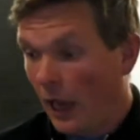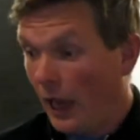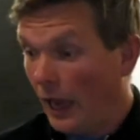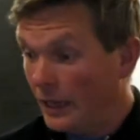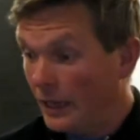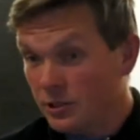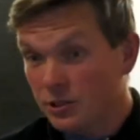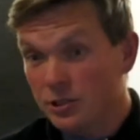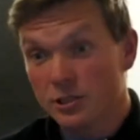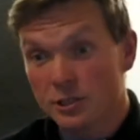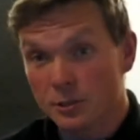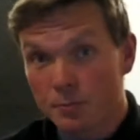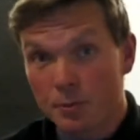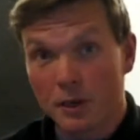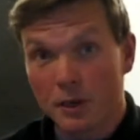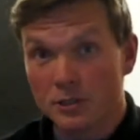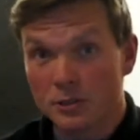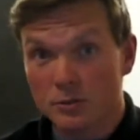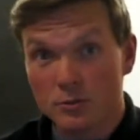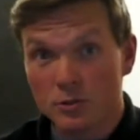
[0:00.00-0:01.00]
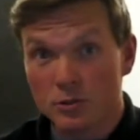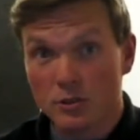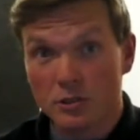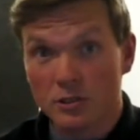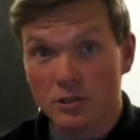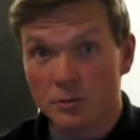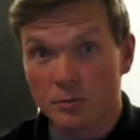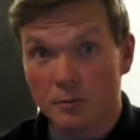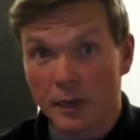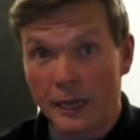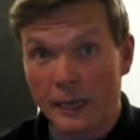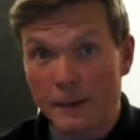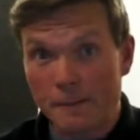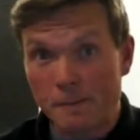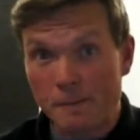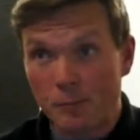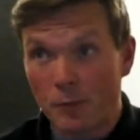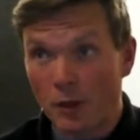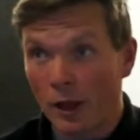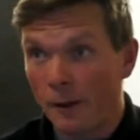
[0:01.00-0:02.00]
It's just a personal choice for me,
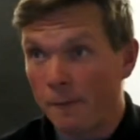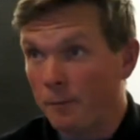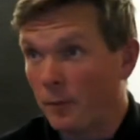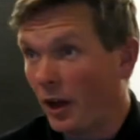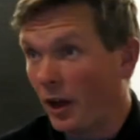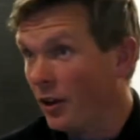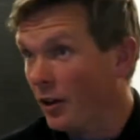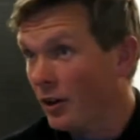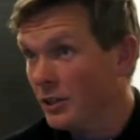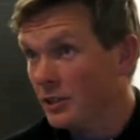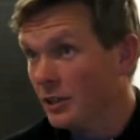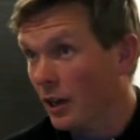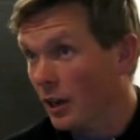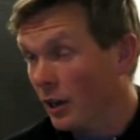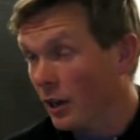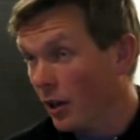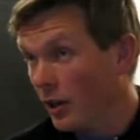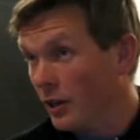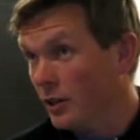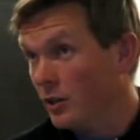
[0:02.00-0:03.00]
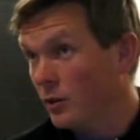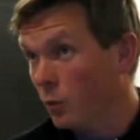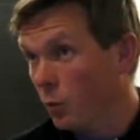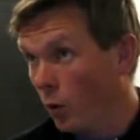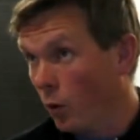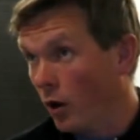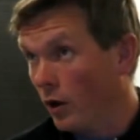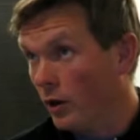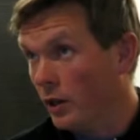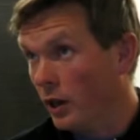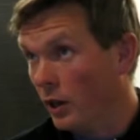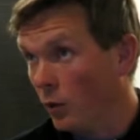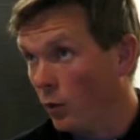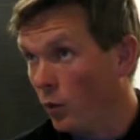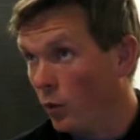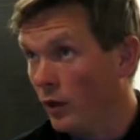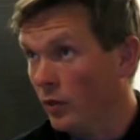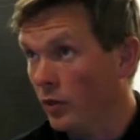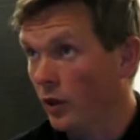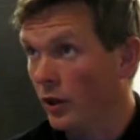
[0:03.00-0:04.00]
and I like working
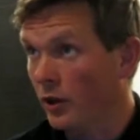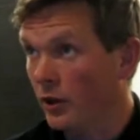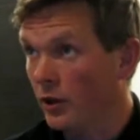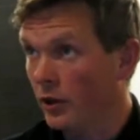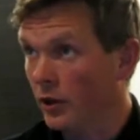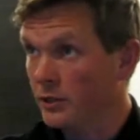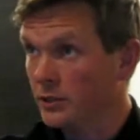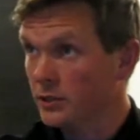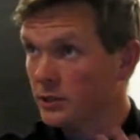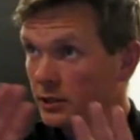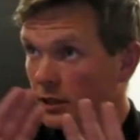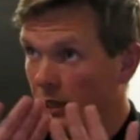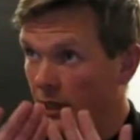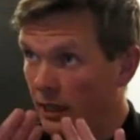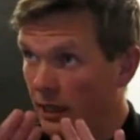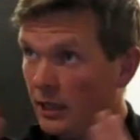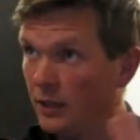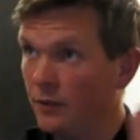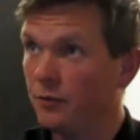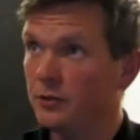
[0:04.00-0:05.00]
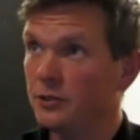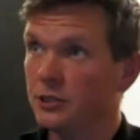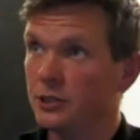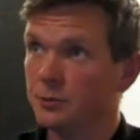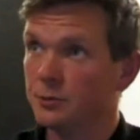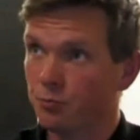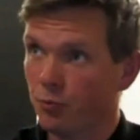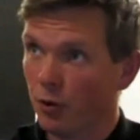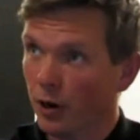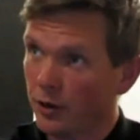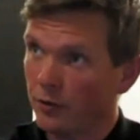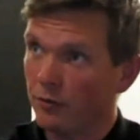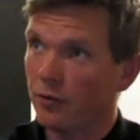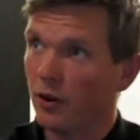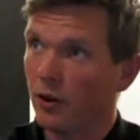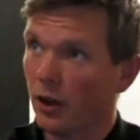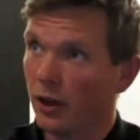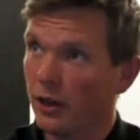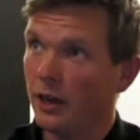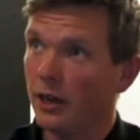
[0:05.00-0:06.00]
with a nice even spread of
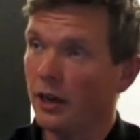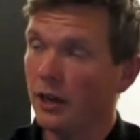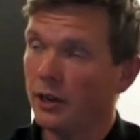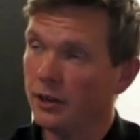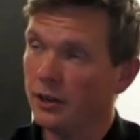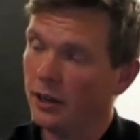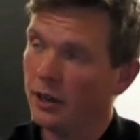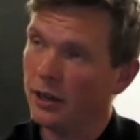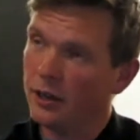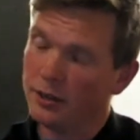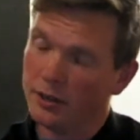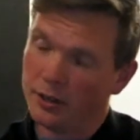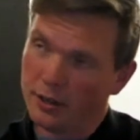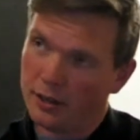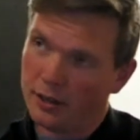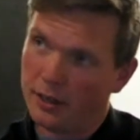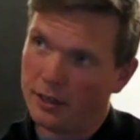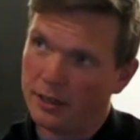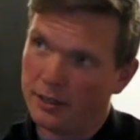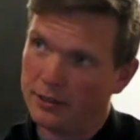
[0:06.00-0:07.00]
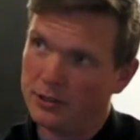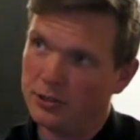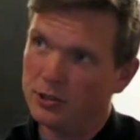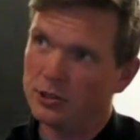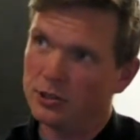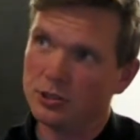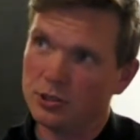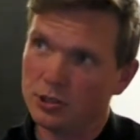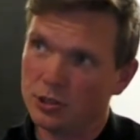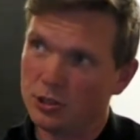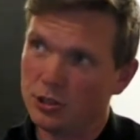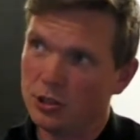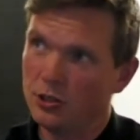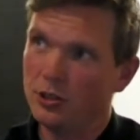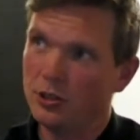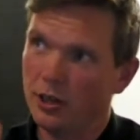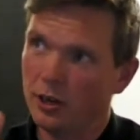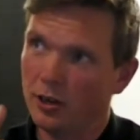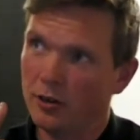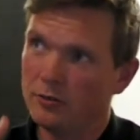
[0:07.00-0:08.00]
light, and it's just a
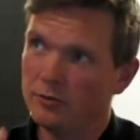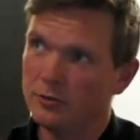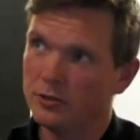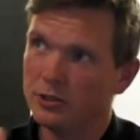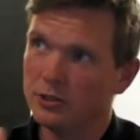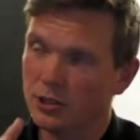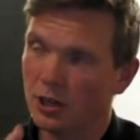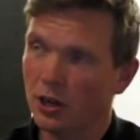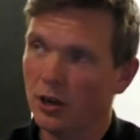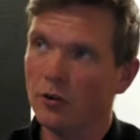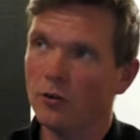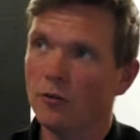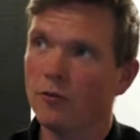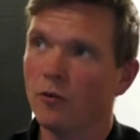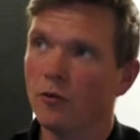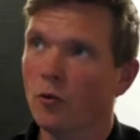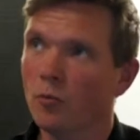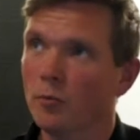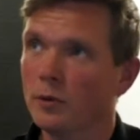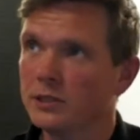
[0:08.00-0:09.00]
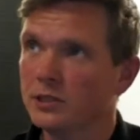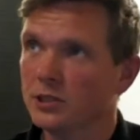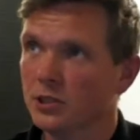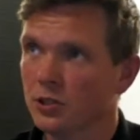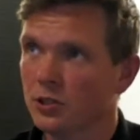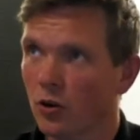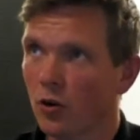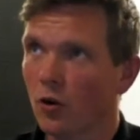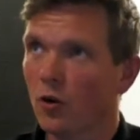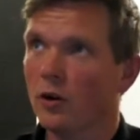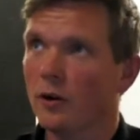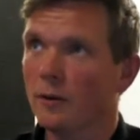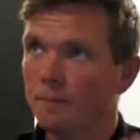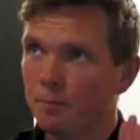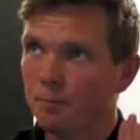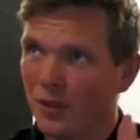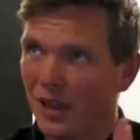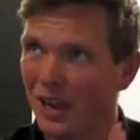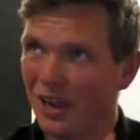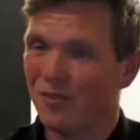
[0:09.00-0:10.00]
studio style for me to not
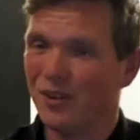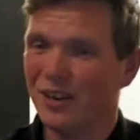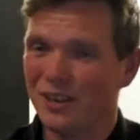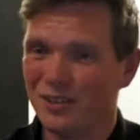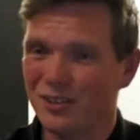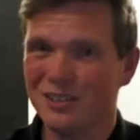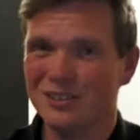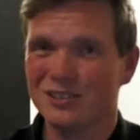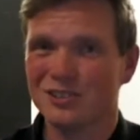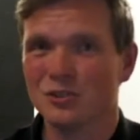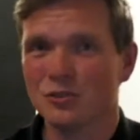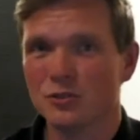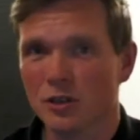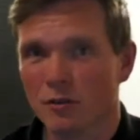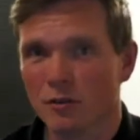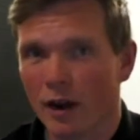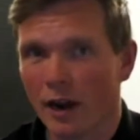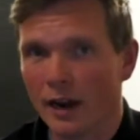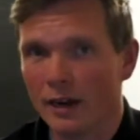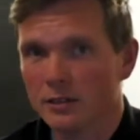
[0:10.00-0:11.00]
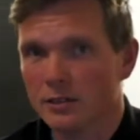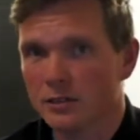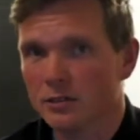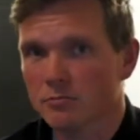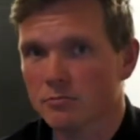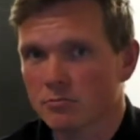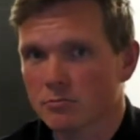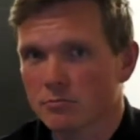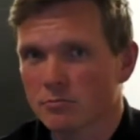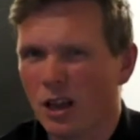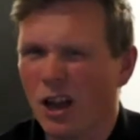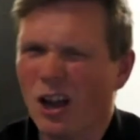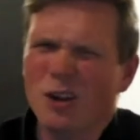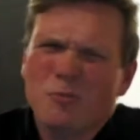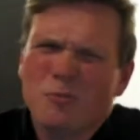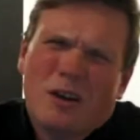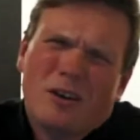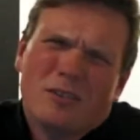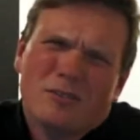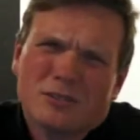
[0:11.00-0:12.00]
have anything too direct. I
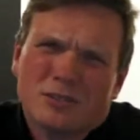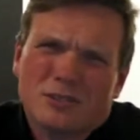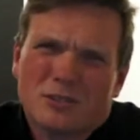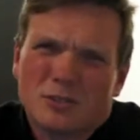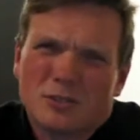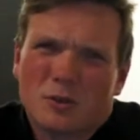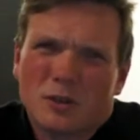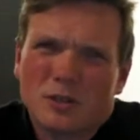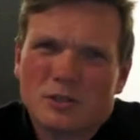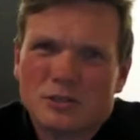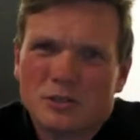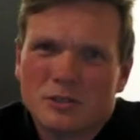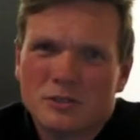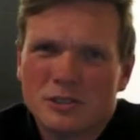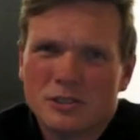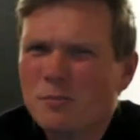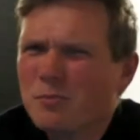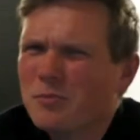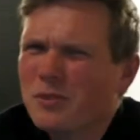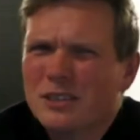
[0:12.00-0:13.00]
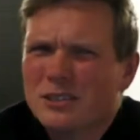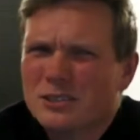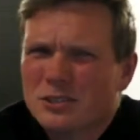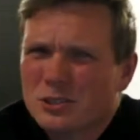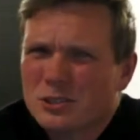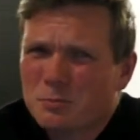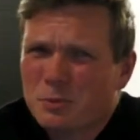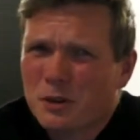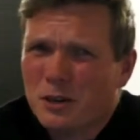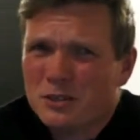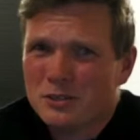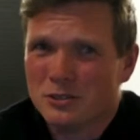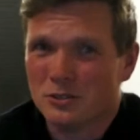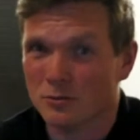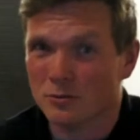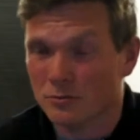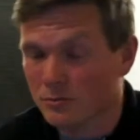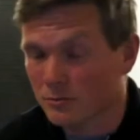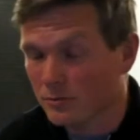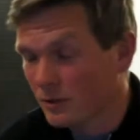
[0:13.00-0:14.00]
hope that answers the question. Some things are just
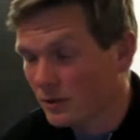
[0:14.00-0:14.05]
personal.